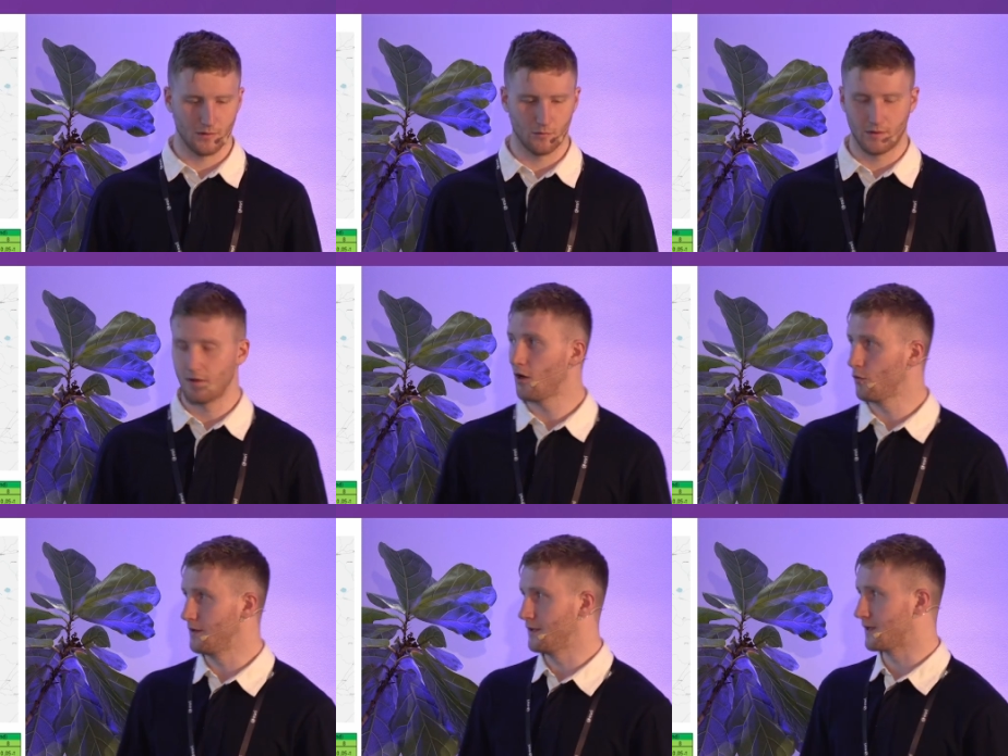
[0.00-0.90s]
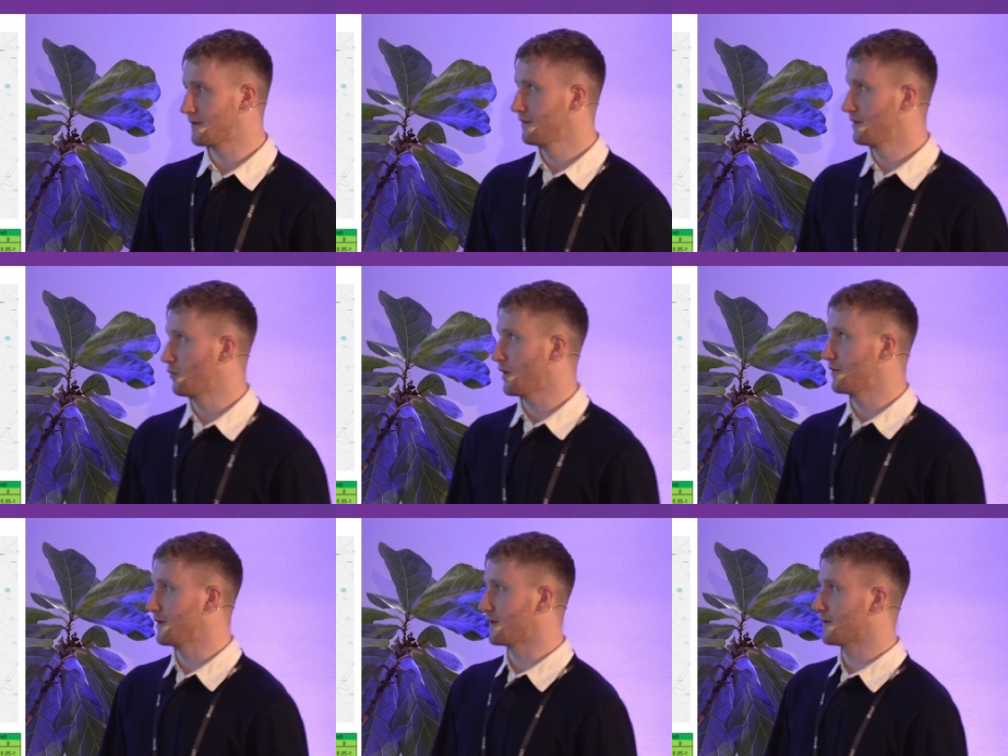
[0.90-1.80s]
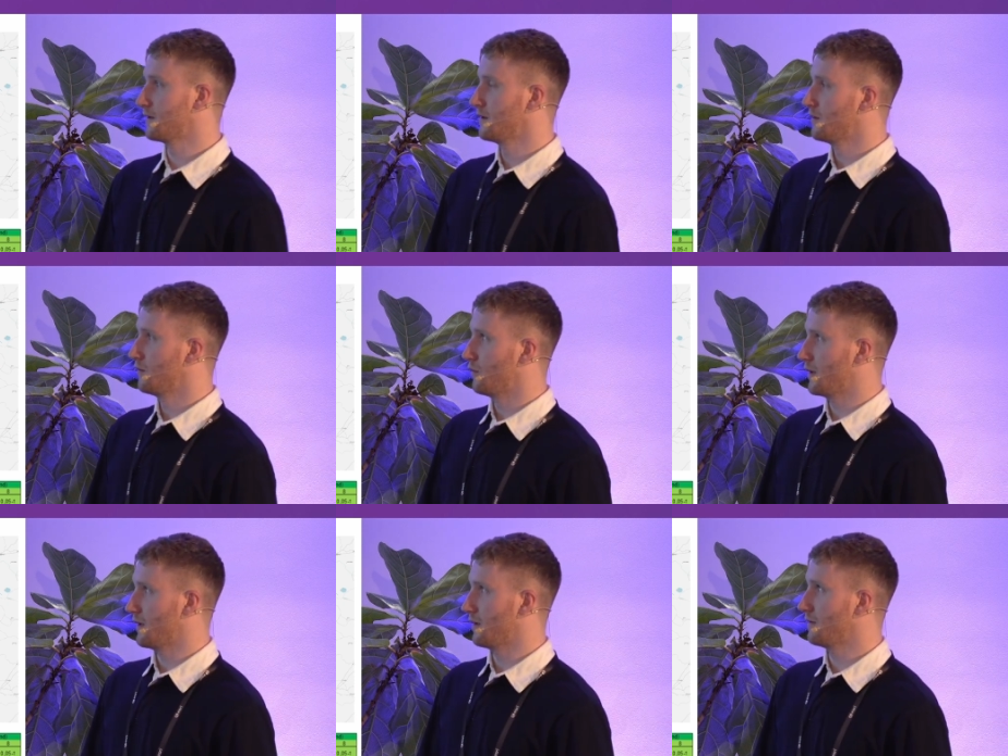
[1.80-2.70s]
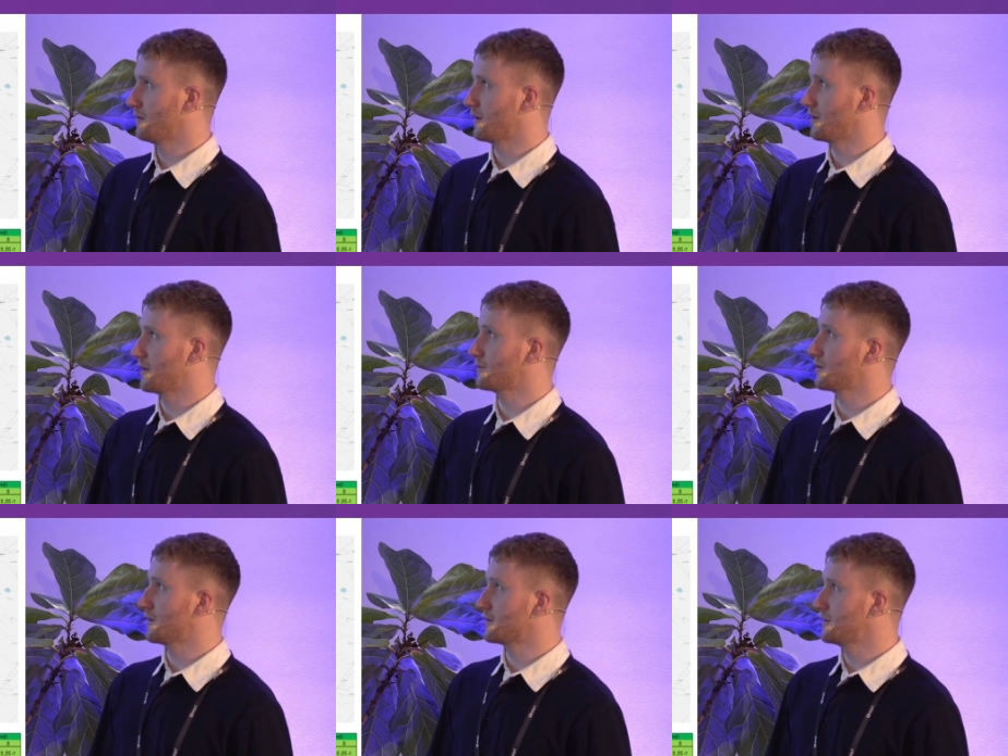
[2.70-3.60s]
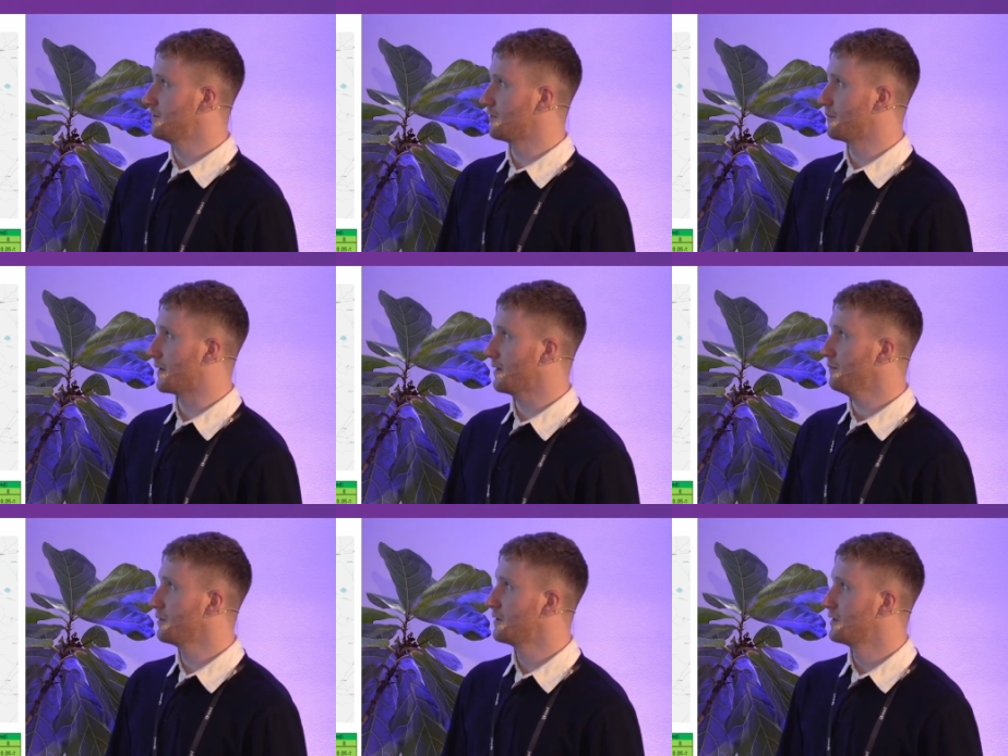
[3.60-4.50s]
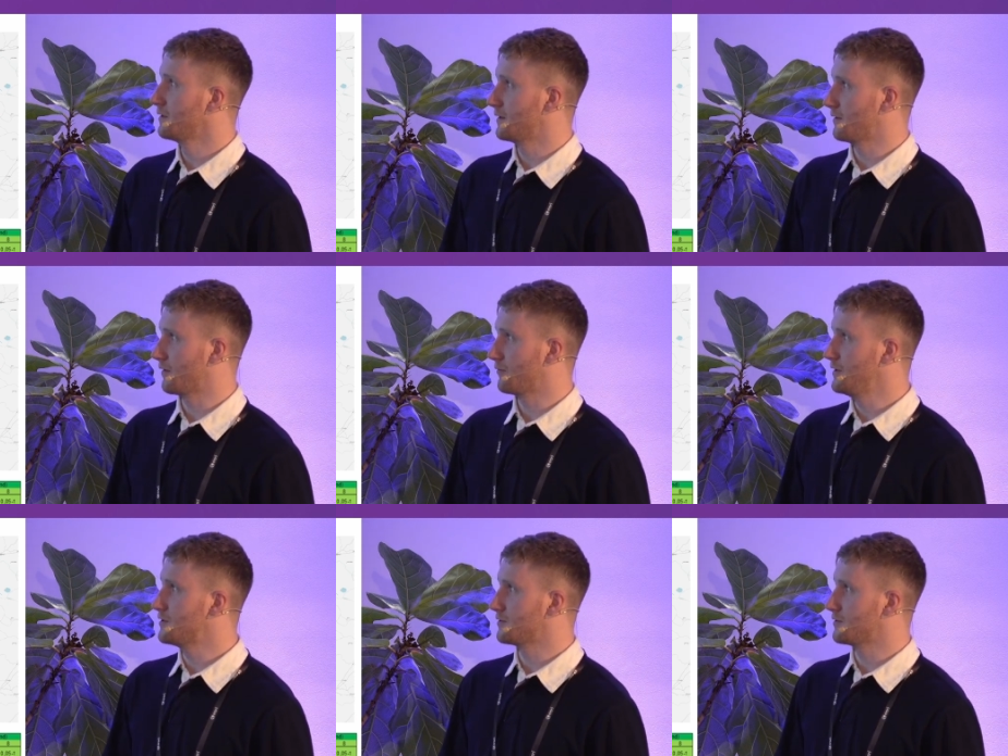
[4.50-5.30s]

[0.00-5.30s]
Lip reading: How we did it and why we did it? Well, as we can see on the map, there are regions